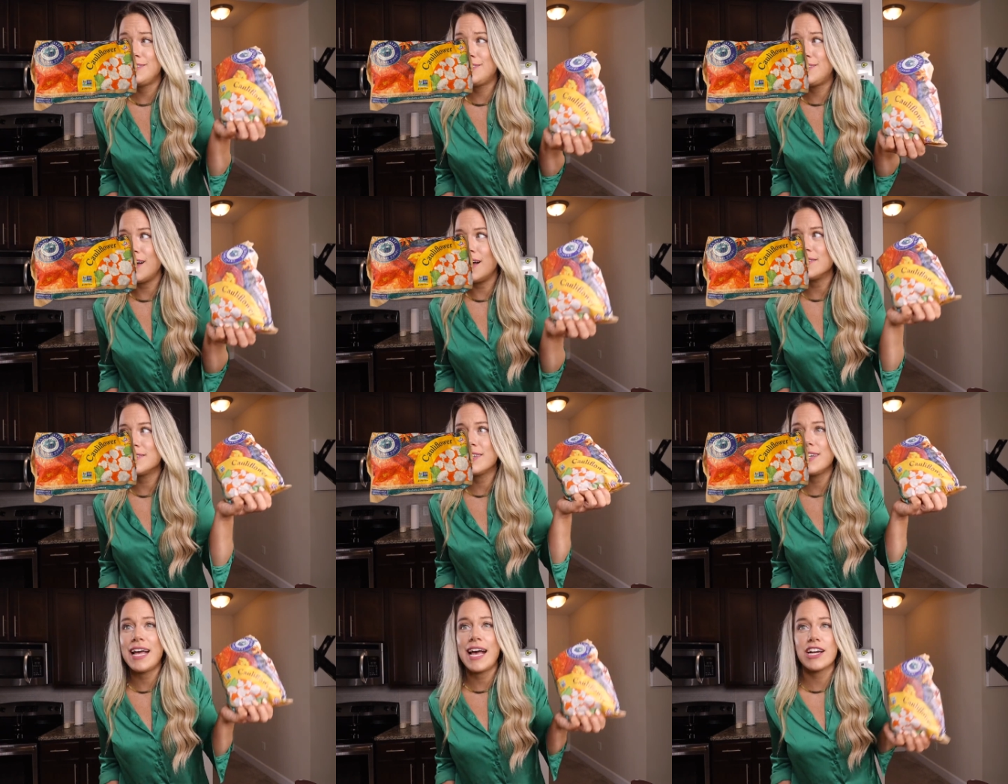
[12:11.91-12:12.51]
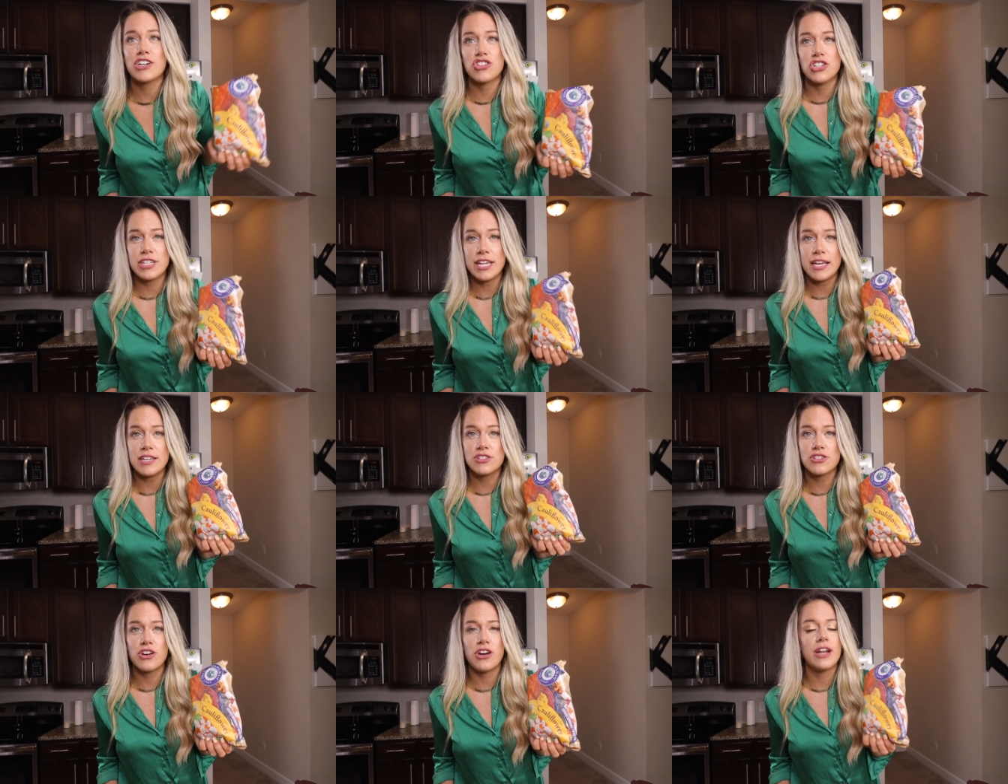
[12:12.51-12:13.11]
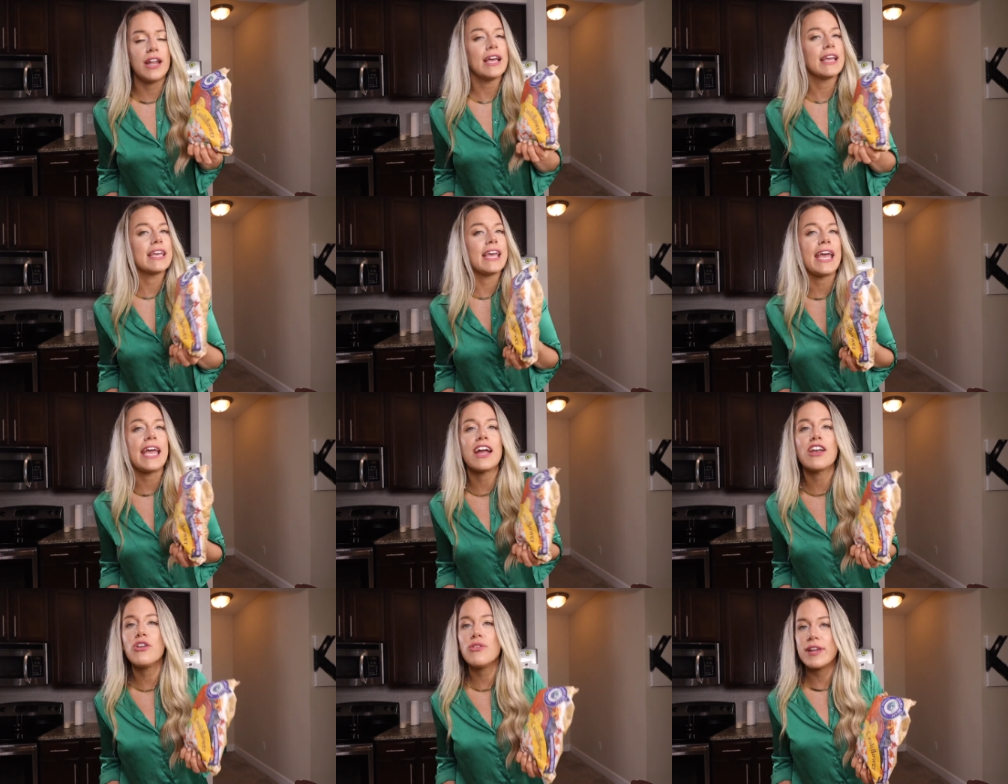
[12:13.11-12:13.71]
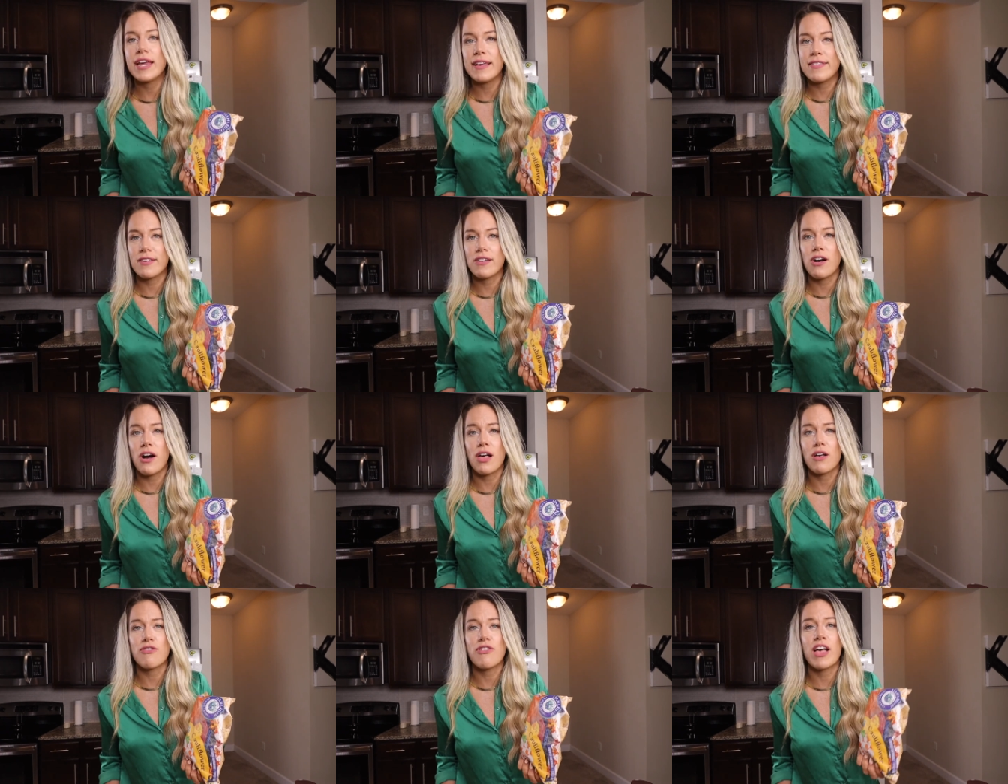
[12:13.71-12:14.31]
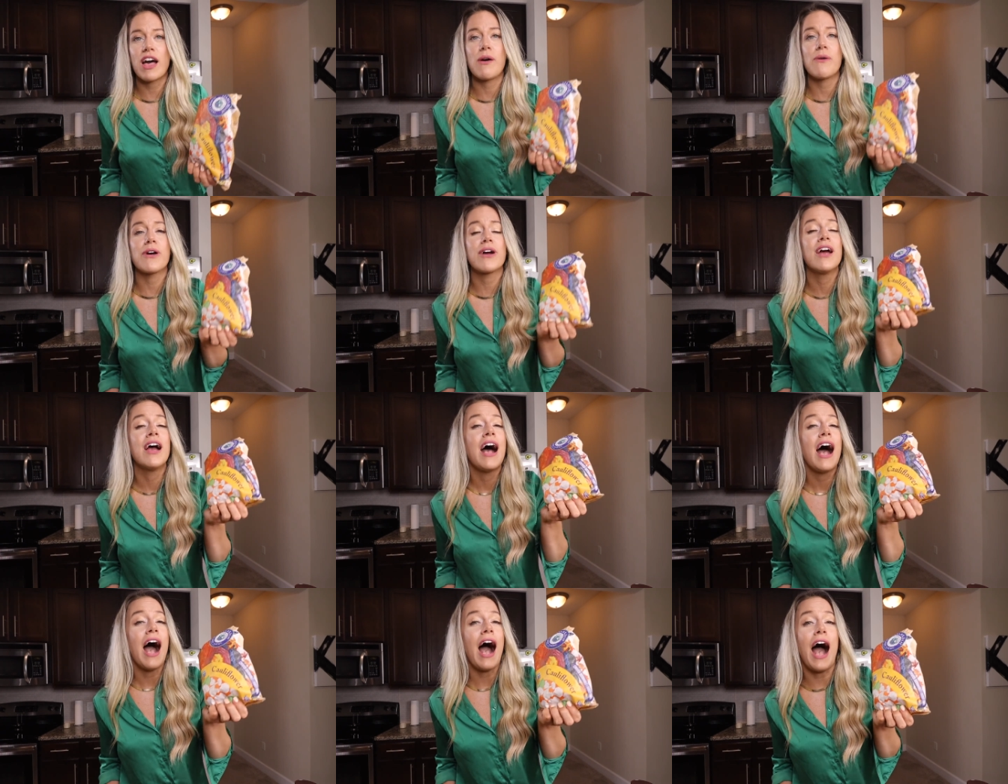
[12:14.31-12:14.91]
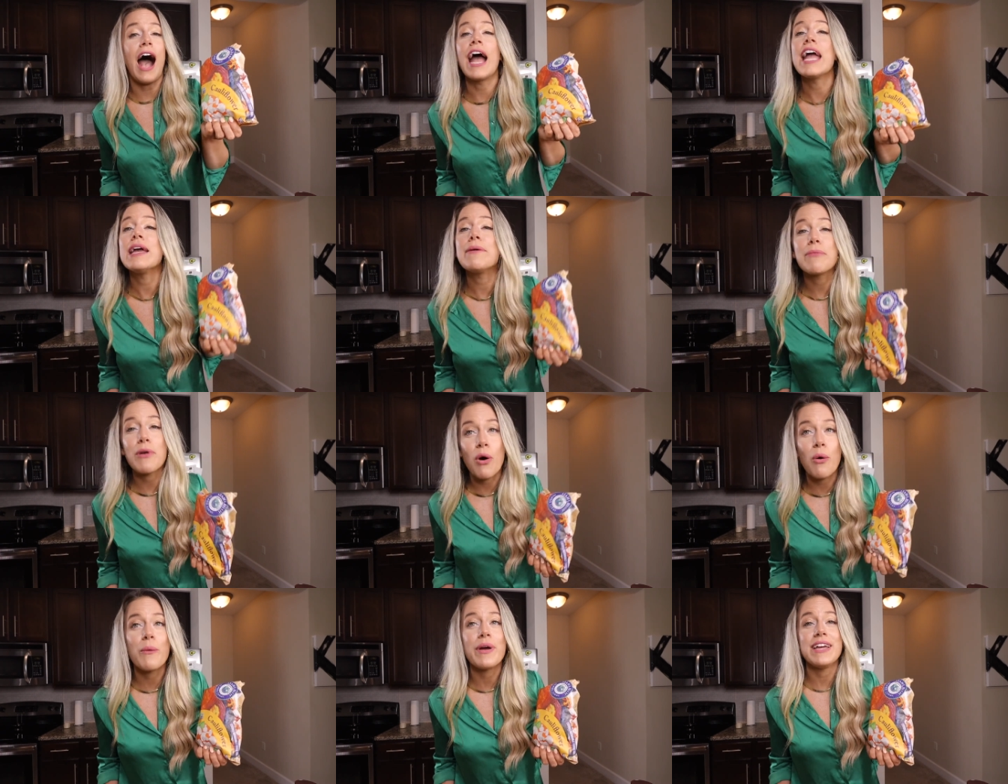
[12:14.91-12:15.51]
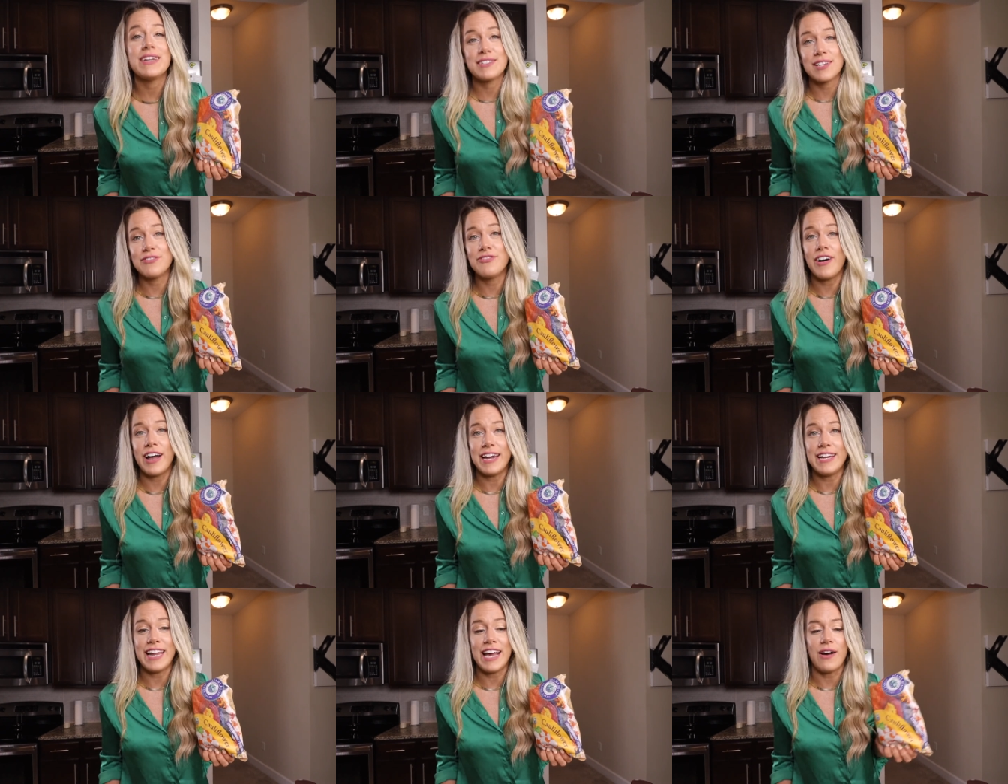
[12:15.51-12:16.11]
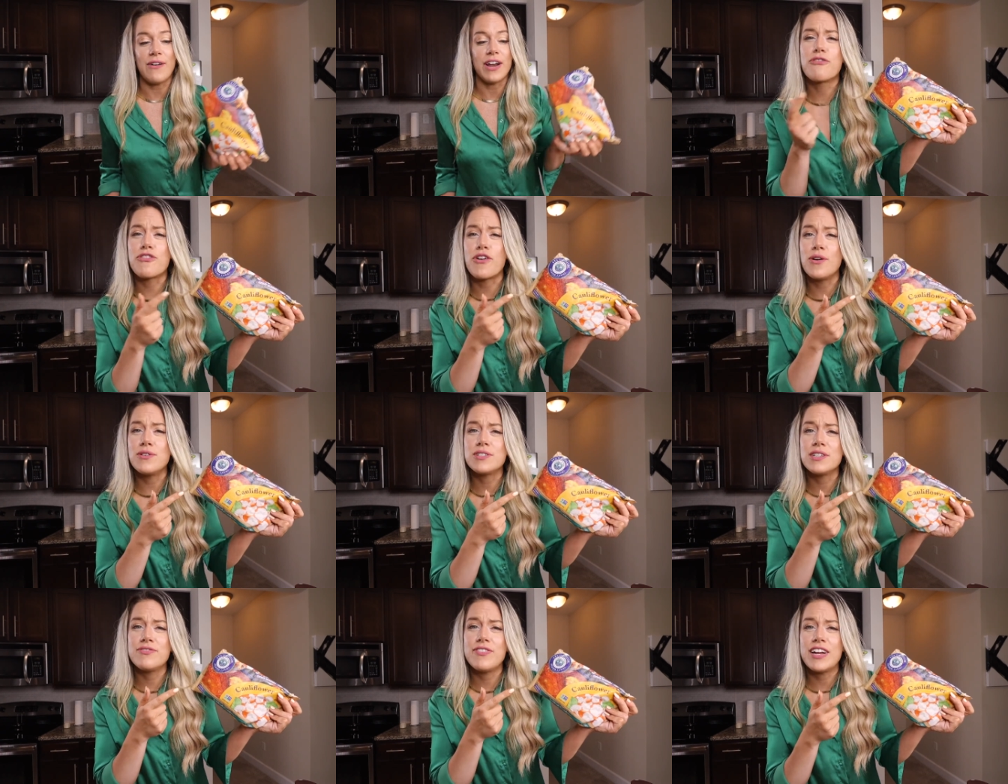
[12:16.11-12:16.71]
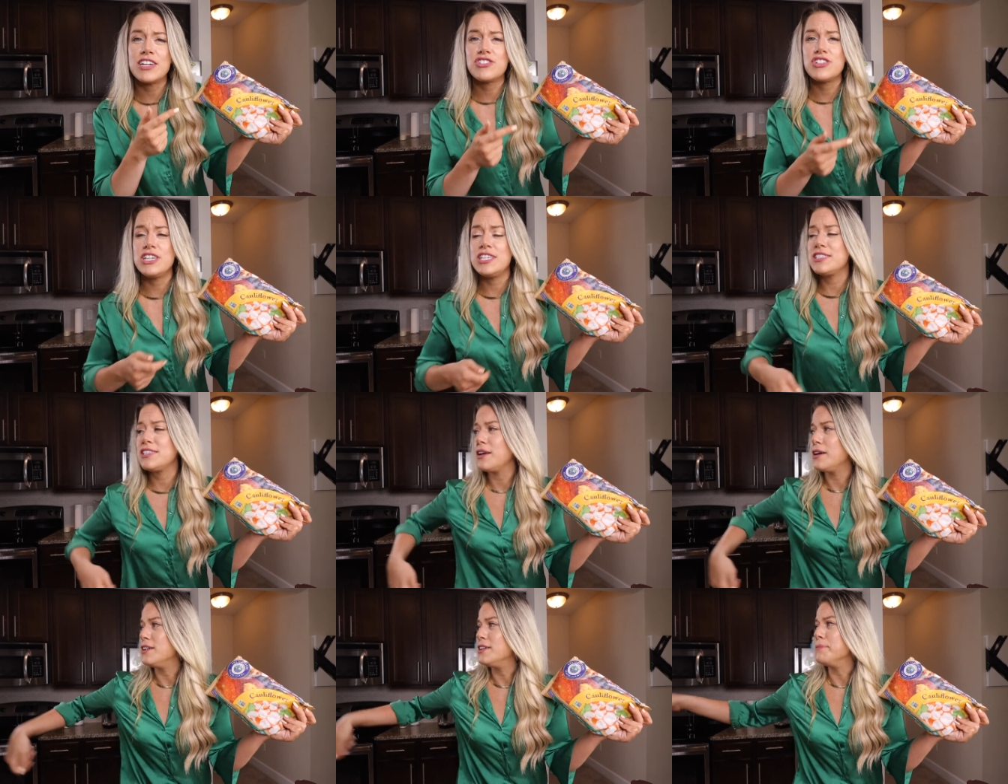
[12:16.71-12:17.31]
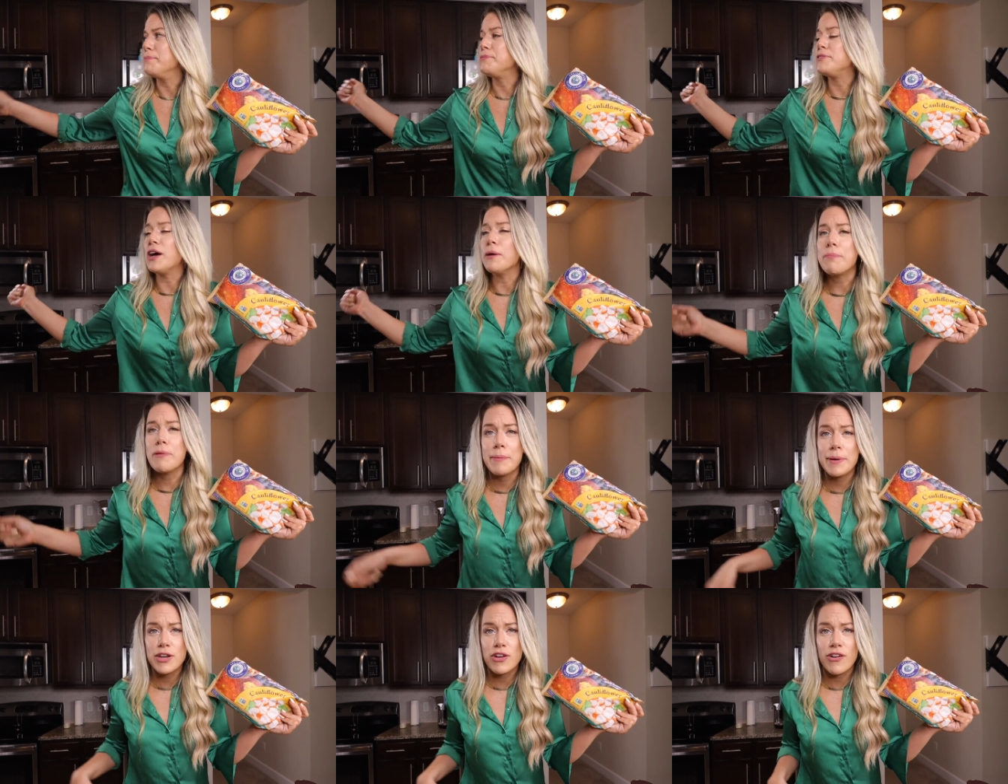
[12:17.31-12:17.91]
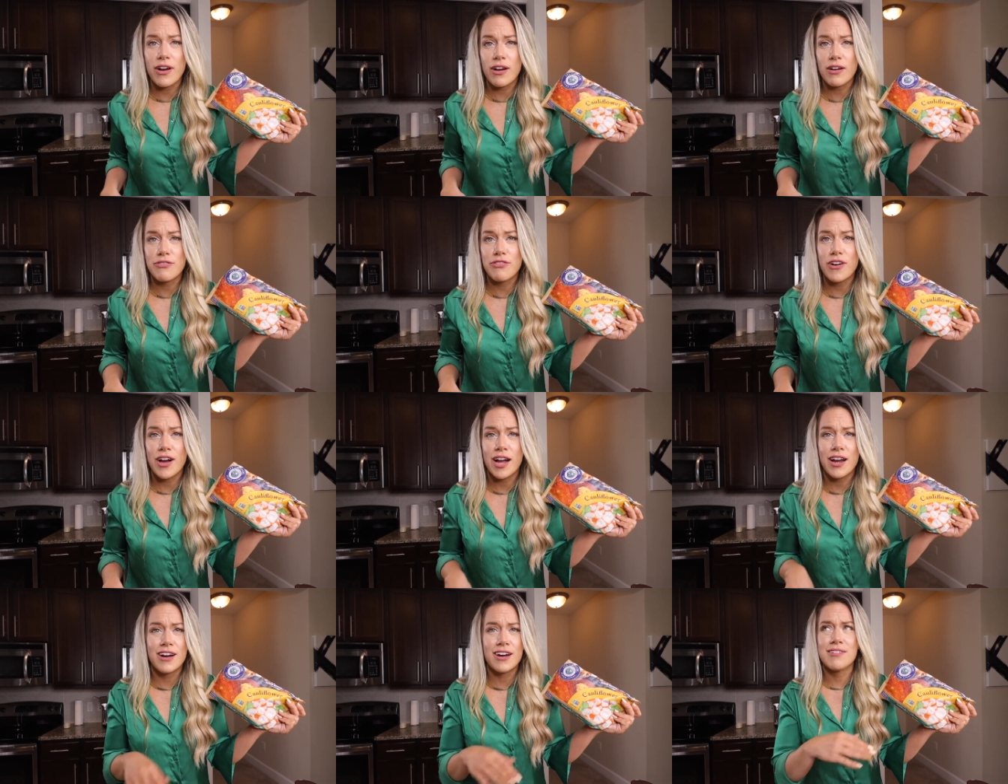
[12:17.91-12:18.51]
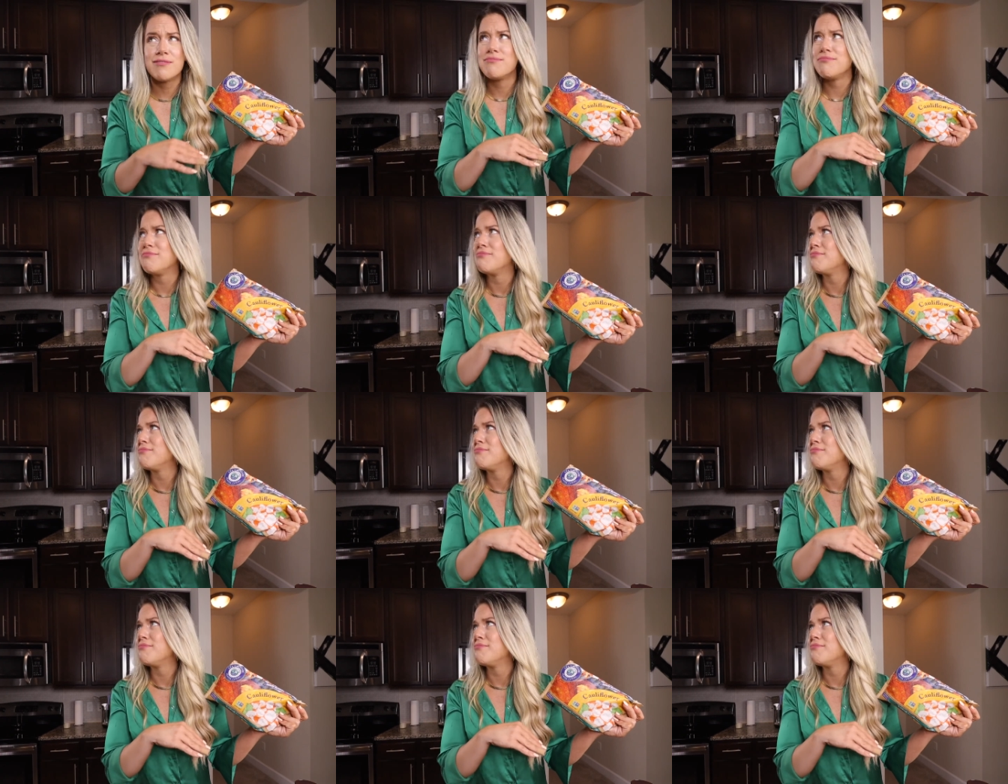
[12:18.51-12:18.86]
Does not actually taste good? Can you taste the cauliflower? I am going to find out. Frozen veggies, dump them in your air fryer,